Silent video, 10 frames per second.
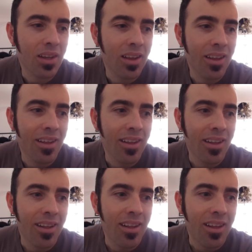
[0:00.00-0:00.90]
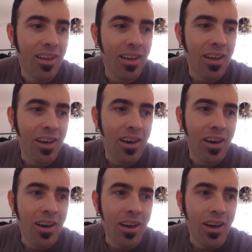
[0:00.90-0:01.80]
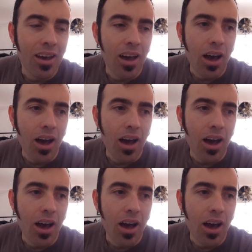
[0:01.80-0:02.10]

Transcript: Nobody speaks.